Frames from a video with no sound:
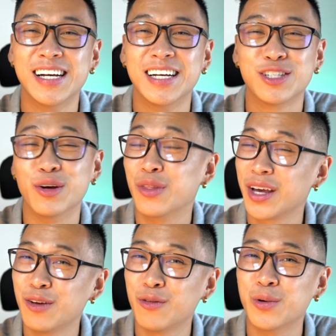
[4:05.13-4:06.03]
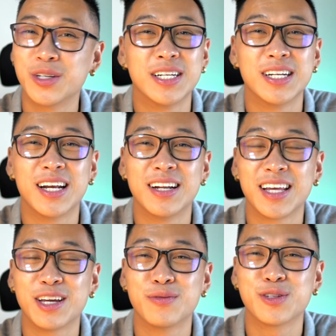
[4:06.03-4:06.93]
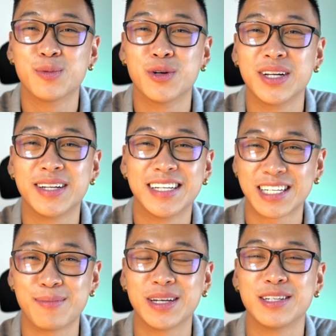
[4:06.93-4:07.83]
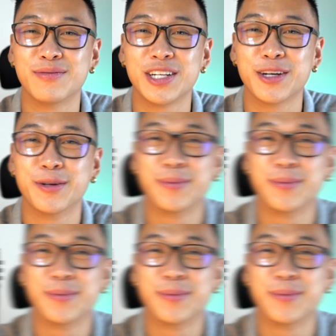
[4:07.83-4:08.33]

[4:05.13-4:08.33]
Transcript: So thank you for watching and thank you for supporting. Let's get back to the video.